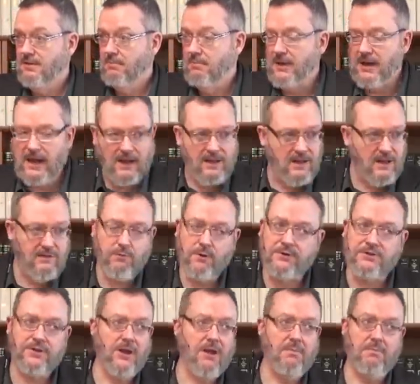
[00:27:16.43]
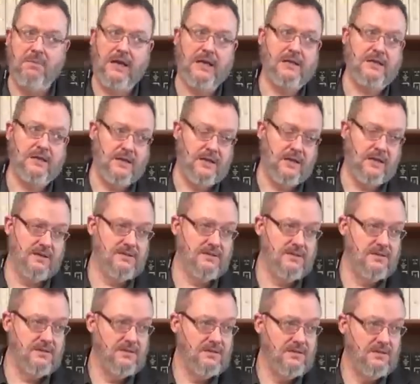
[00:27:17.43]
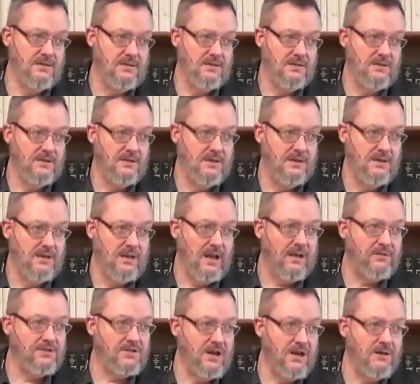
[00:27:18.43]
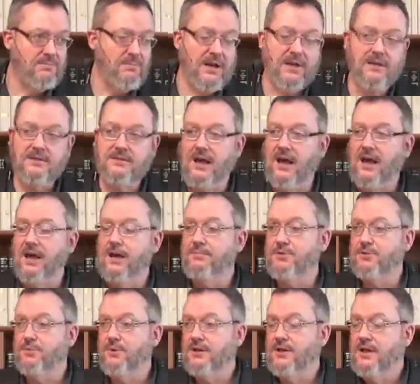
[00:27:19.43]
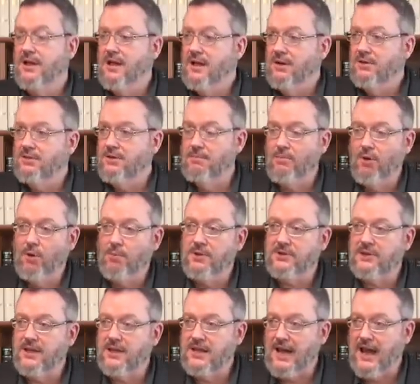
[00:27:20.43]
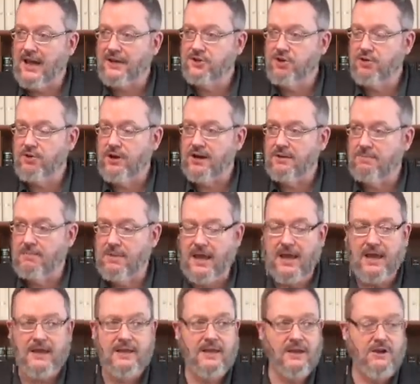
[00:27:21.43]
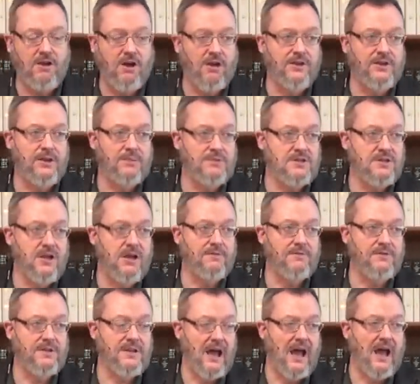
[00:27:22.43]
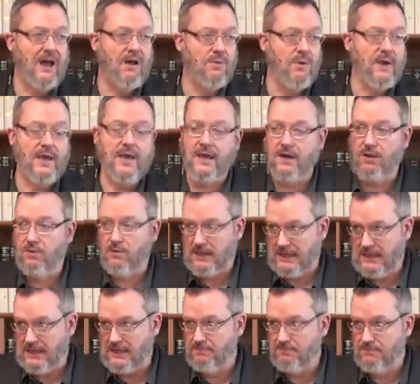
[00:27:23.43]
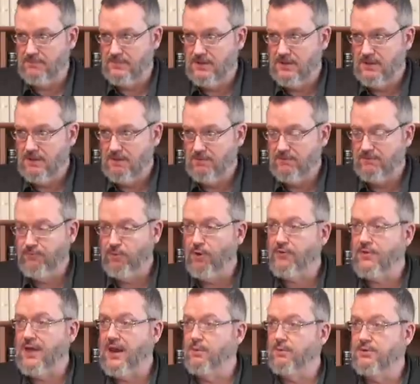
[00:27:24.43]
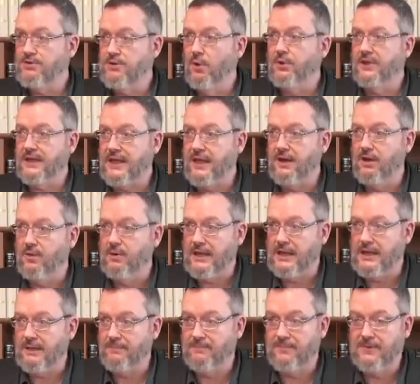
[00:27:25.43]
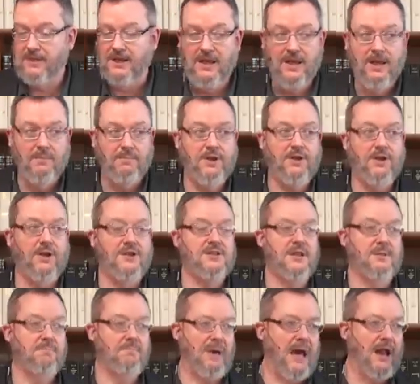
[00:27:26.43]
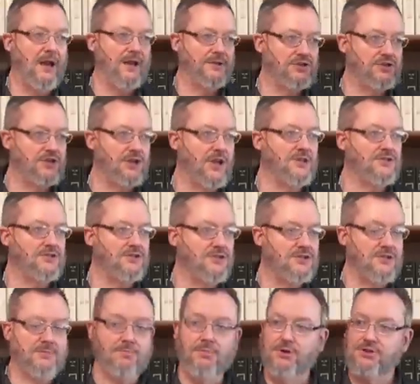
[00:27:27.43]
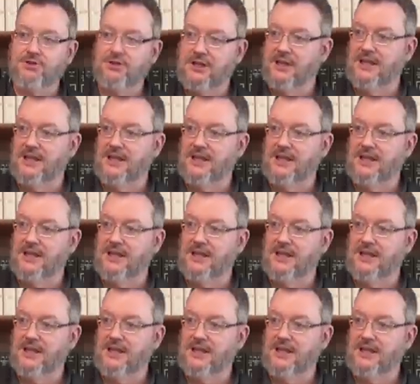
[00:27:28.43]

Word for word: But I love what the Almighty does. And I've shared many times when the moment that God created man, he called himself Yahweh Elohim. Before that, it was only Elohim because he balanced justice and mercy